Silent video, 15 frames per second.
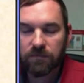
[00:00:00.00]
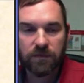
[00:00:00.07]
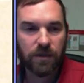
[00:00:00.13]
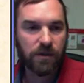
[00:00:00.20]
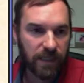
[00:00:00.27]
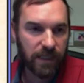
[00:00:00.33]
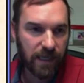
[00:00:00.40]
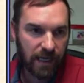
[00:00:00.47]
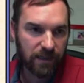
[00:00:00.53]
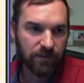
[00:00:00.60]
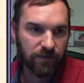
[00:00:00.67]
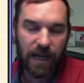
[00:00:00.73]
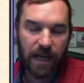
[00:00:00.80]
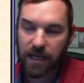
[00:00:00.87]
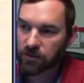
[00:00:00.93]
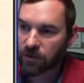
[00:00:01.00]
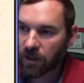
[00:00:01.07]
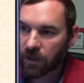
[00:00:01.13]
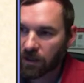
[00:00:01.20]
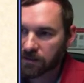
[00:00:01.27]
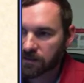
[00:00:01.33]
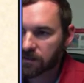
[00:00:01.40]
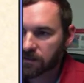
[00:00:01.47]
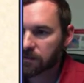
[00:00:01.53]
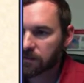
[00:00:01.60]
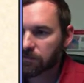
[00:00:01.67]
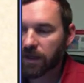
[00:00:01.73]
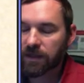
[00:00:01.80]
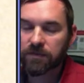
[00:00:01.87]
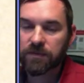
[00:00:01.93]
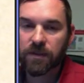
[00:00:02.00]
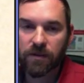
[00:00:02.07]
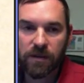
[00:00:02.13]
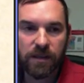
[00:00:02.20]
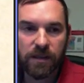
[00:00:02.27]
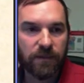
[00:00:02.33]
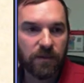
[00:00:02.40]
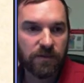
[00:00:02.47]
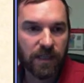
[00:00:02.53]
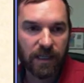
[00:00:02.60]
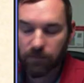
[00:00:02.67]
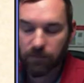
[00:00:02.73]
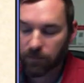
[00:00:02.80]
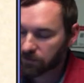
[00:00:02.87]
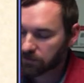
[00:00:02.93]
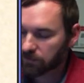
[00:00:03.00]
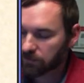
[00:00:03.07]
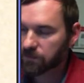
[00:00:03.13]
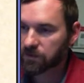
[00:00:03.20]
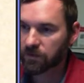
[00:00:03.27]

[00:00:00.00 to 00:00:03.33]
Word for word: 30 died of natural causes, and 30 of those animals